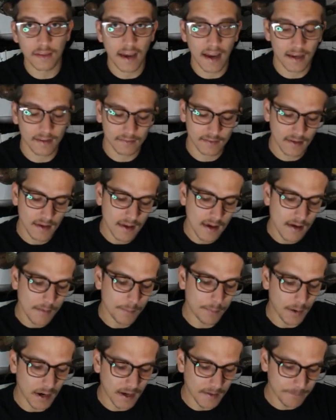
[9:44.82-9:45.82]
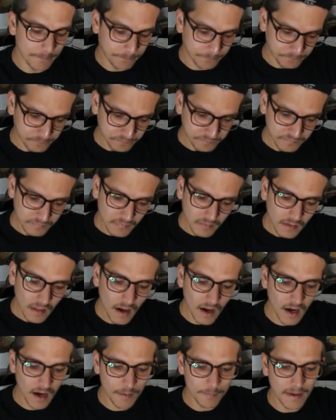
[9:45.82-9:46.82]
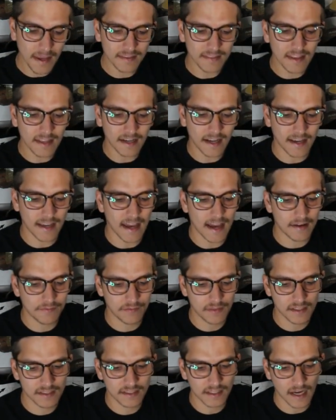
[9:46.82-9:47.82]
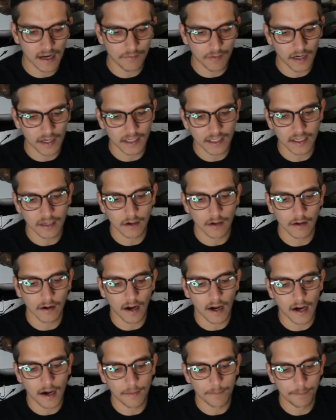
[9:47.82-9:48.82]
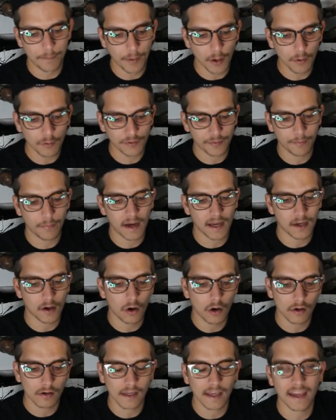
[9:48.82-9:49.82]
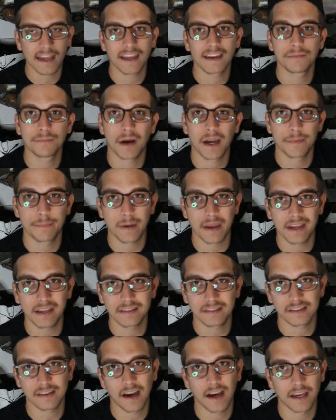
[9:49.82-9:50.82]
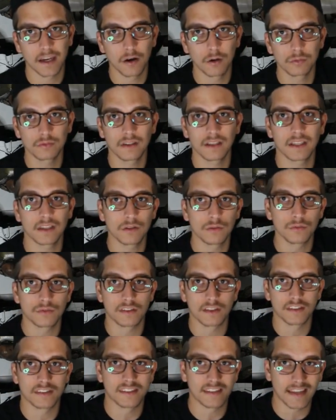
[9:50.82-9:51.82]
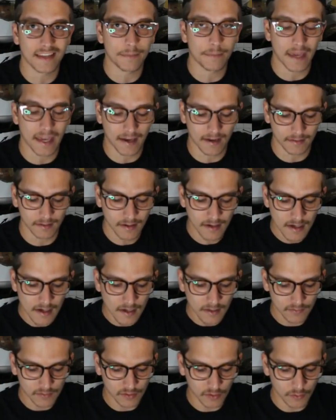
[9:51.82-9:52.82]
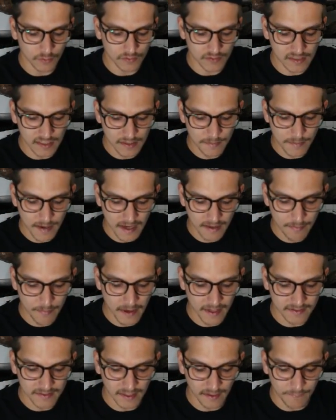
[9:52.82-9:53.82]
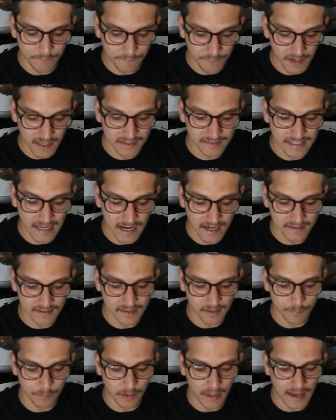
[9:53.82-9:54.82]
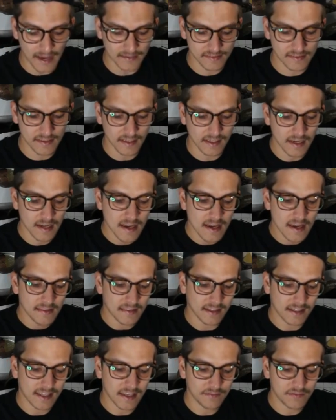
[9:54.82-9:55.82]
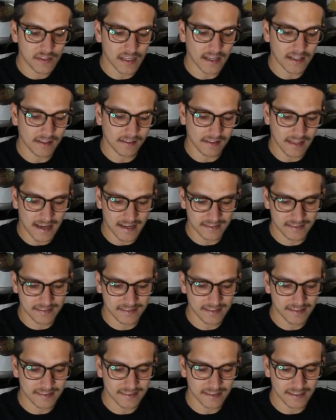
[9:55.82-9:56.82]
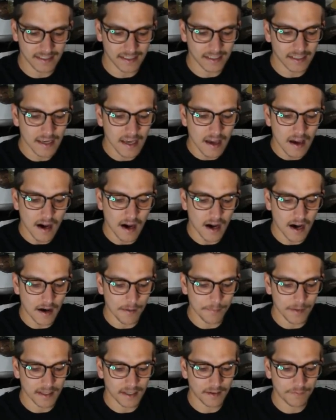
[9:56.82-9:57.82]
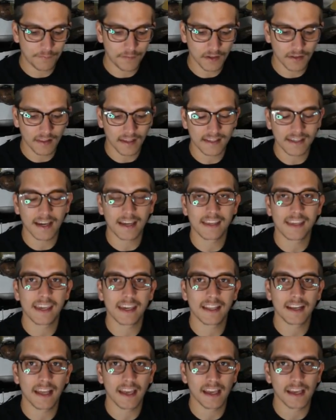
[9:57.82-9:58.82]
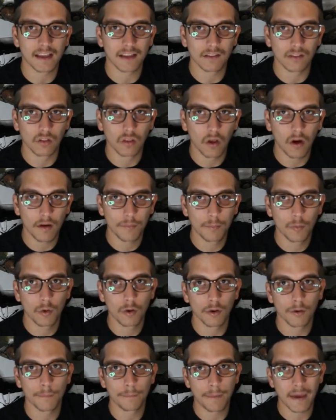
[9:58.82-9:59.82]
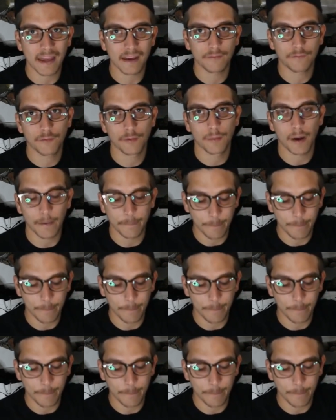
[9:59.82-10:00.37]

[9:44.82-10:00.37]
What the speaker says: that, but And then I have this guy right here. Both my hook and my baits, I only use Z-Man. So Z-Man makes a fantastic plastic that gives that elasticity, and I feel like I get a lot more bang for my